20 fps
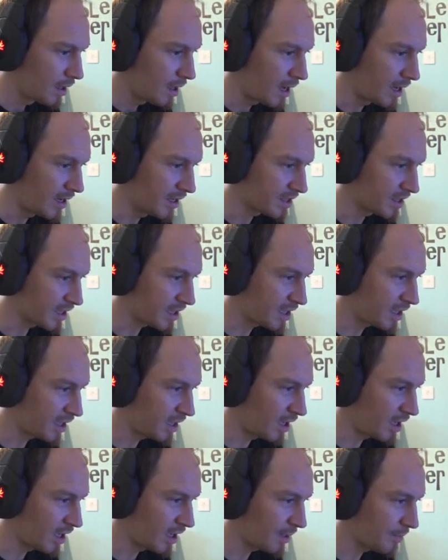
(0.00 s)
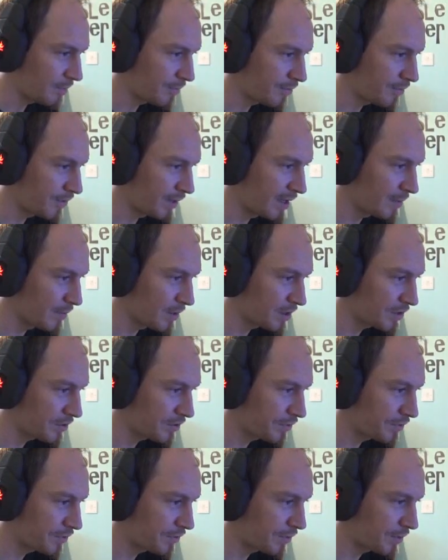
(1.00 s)
And it's a climb pretty much
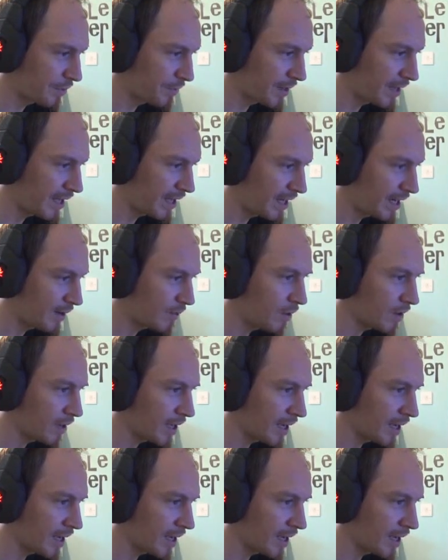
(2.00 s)
from here on